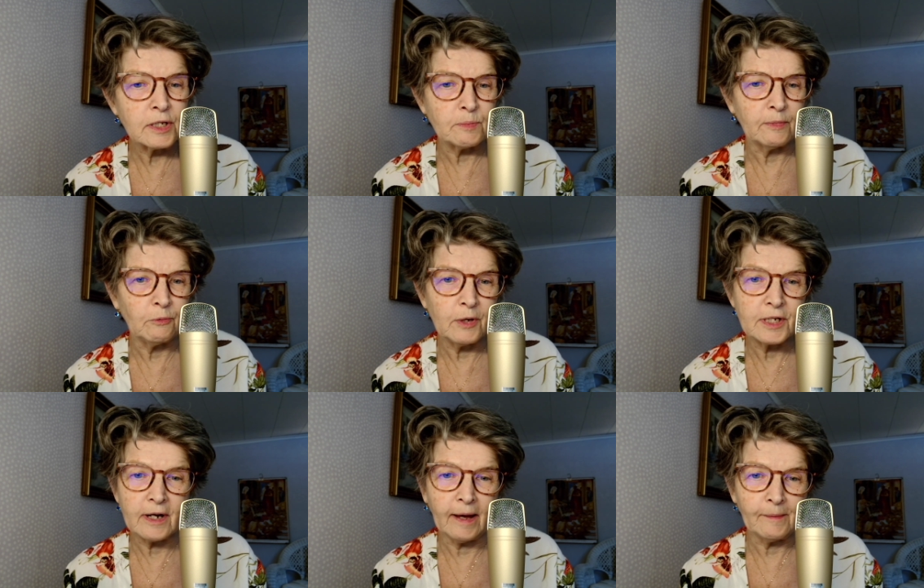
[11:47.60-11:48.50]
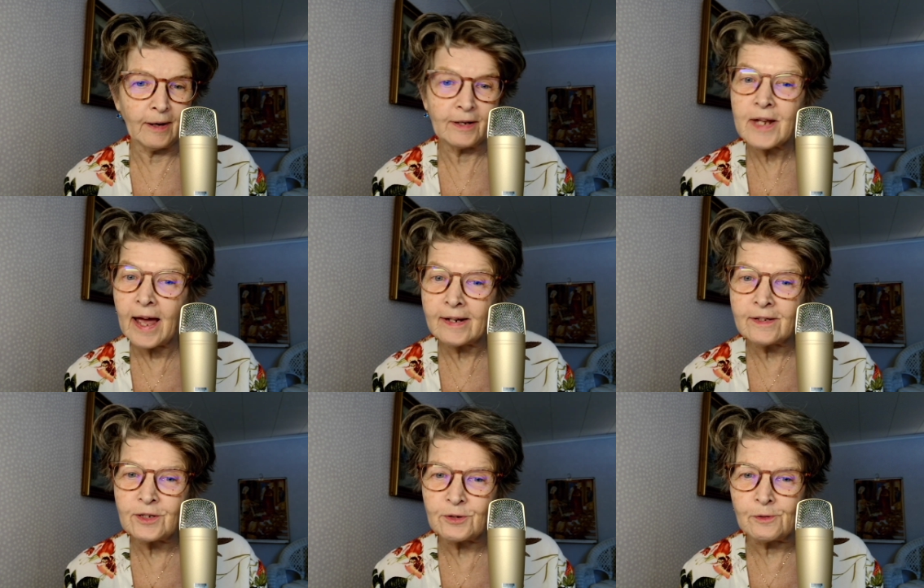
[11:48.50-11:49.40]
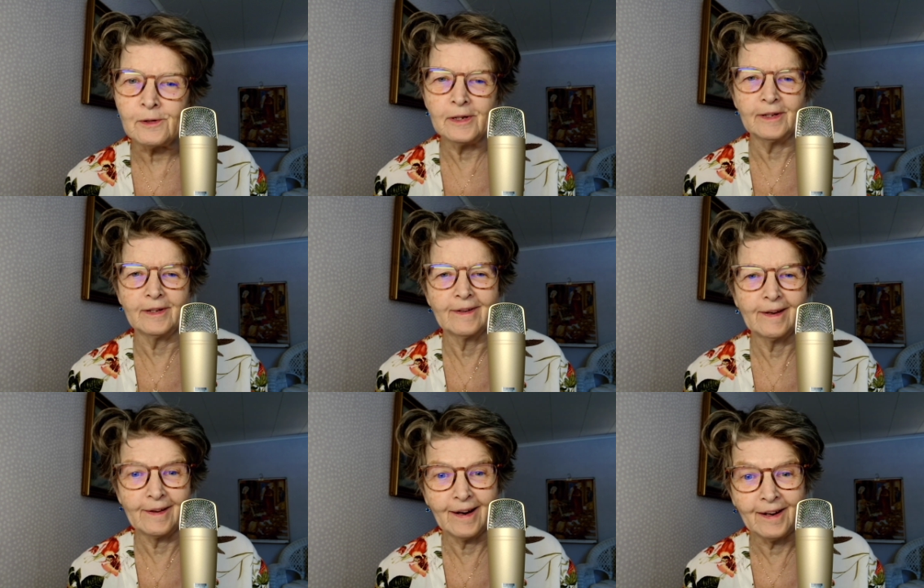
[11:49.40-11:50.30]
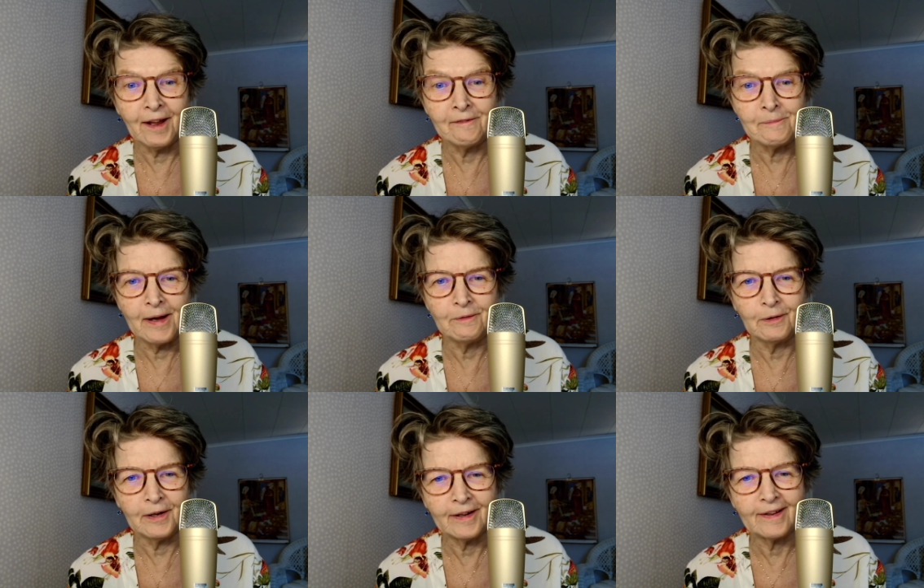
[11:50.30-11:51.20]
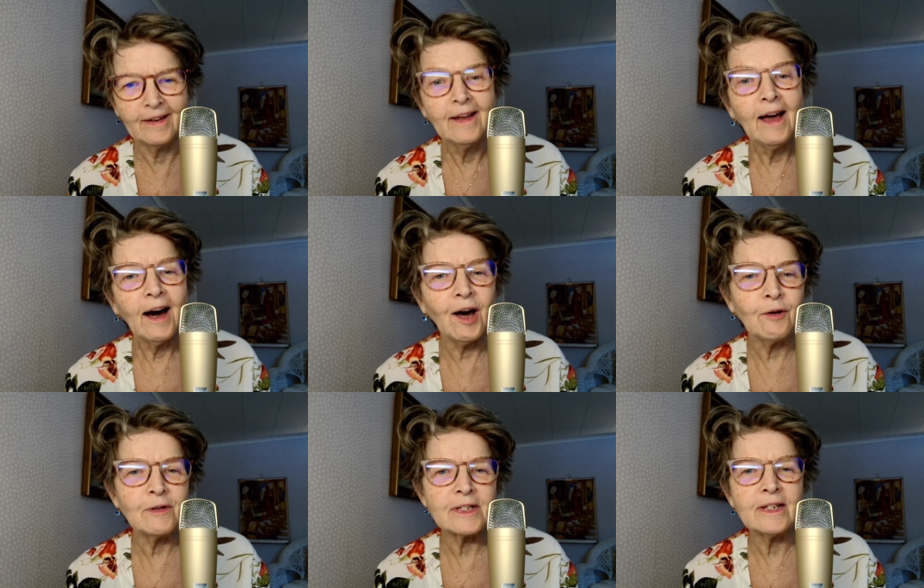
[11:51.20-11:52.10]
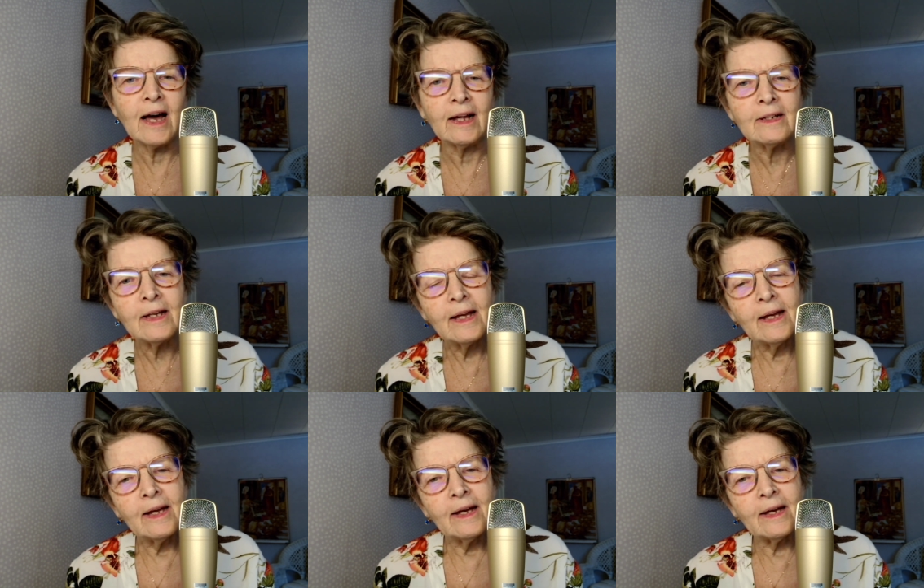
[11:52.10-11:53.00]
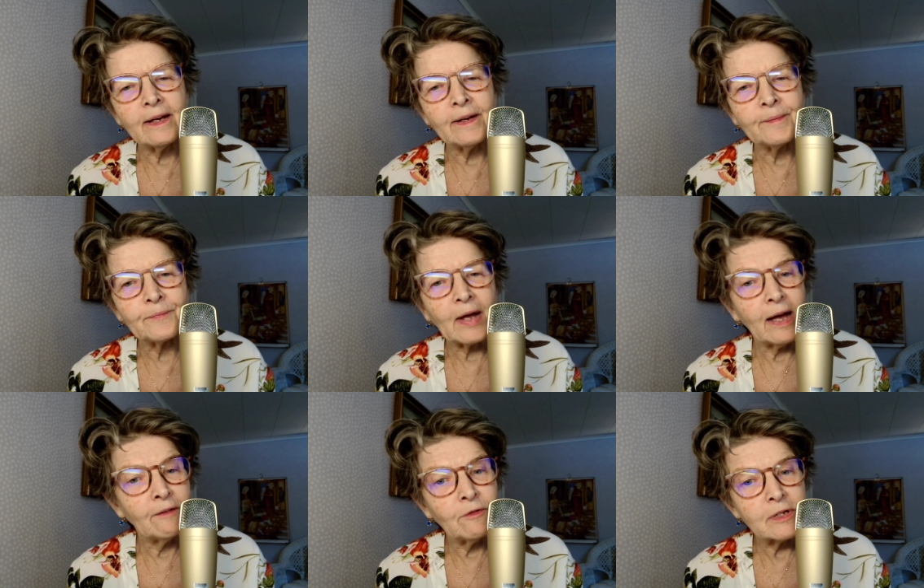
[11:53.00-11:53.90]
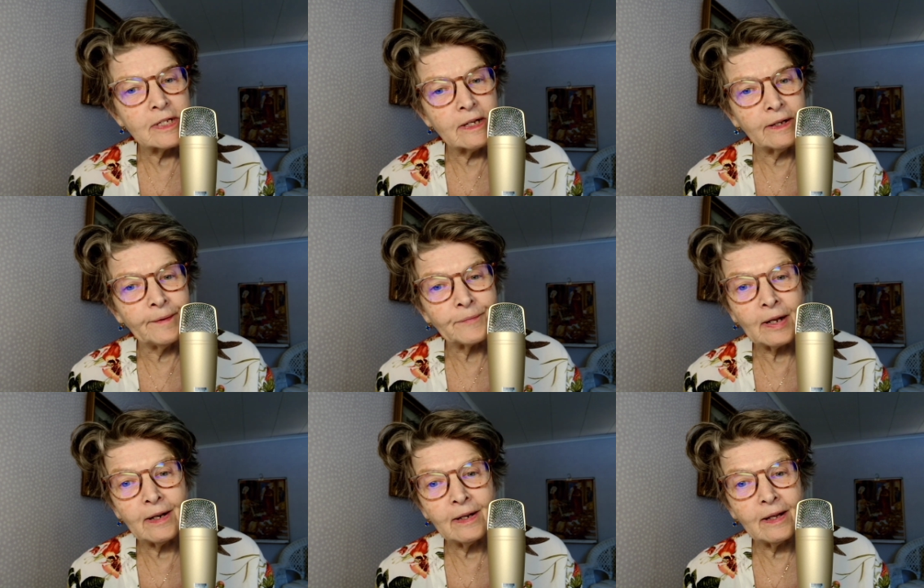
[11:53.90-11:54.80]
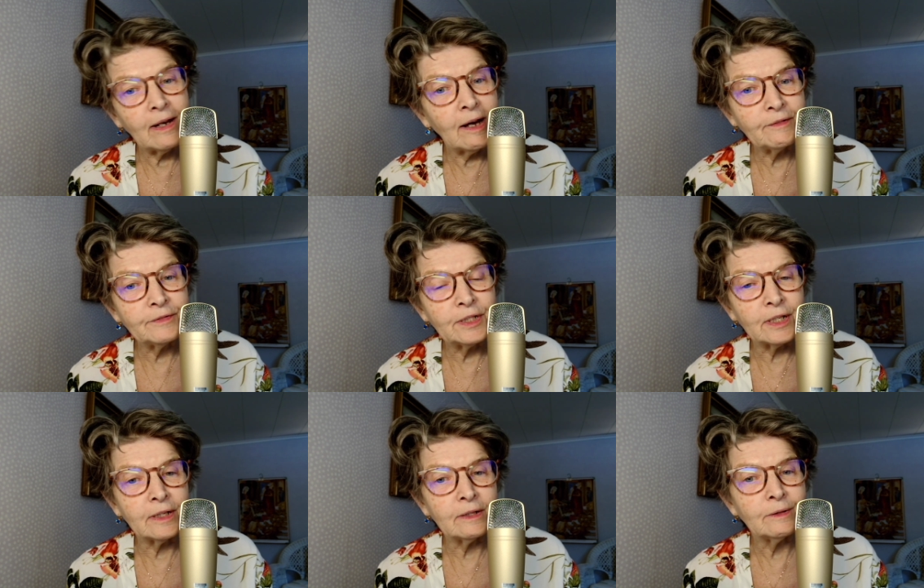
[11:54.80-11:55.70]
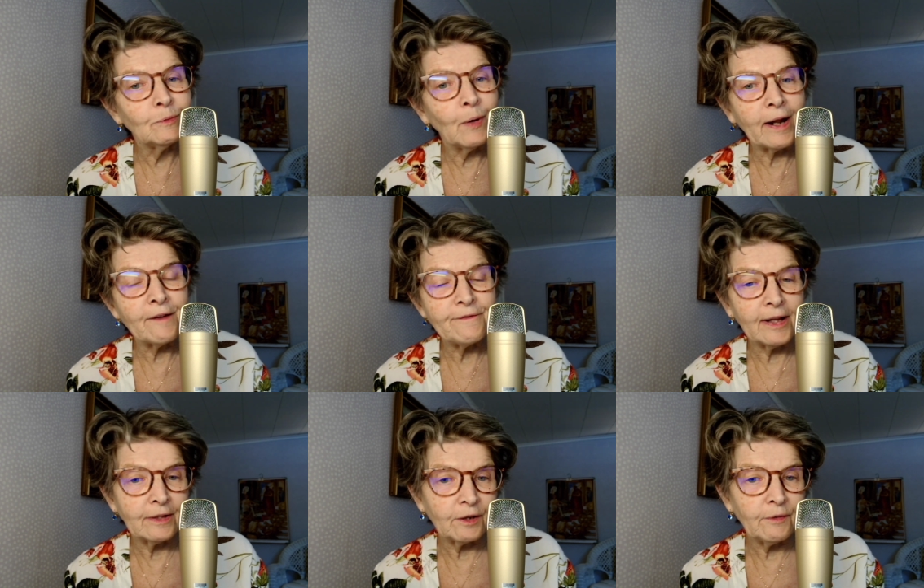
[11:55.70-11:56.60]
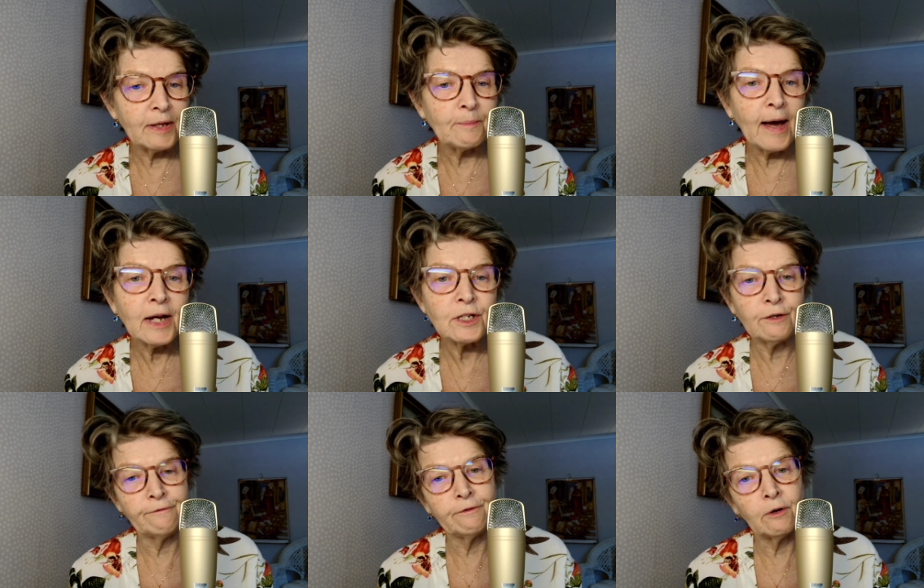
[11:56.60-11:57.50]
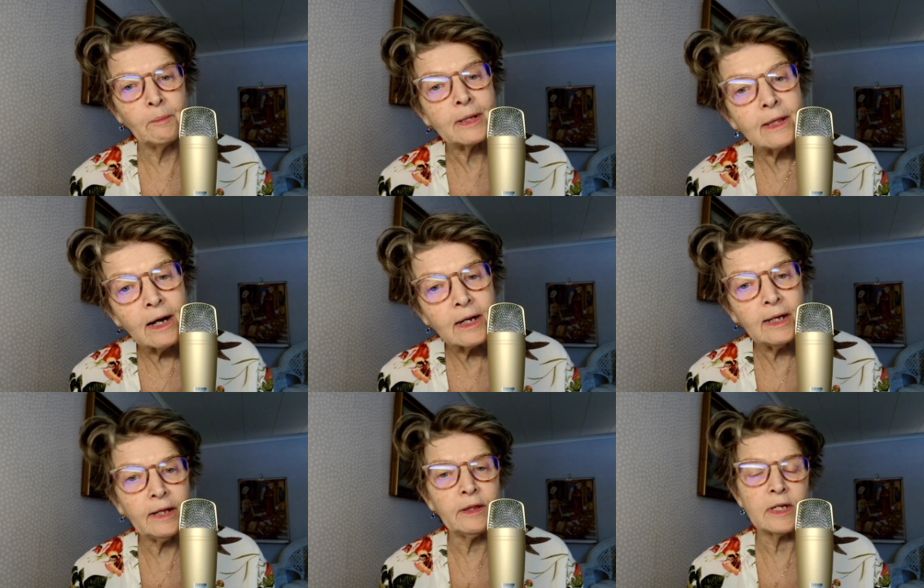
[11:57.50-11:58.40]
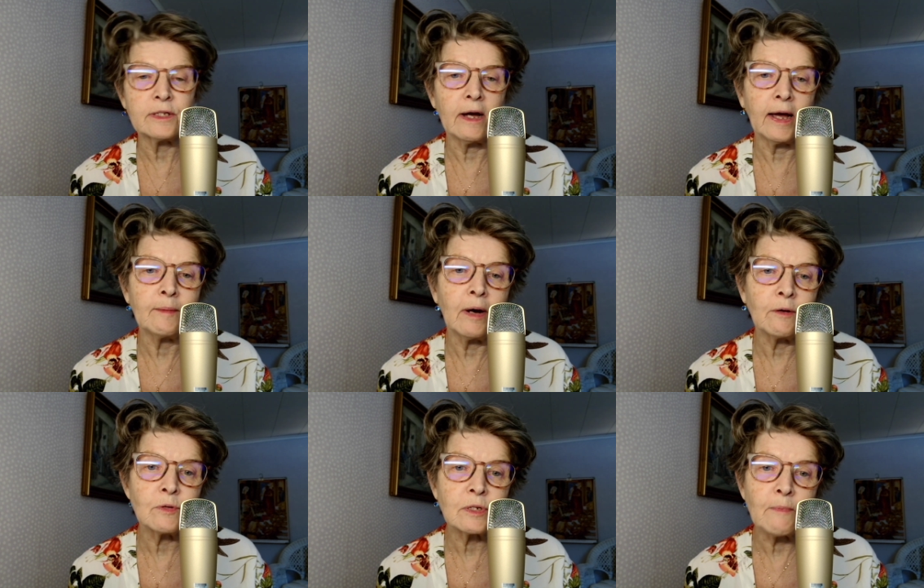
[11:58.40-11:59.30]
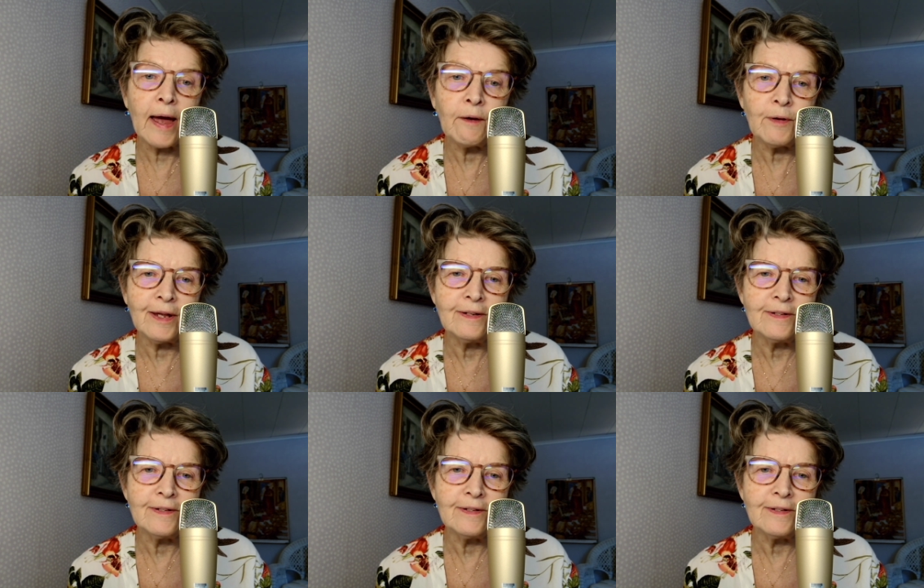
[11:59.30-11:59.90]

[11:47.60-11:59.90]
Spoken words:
which I tend to. I love my work. I always done. I have always loved what I felt a great passion for. But luckily this time I was married.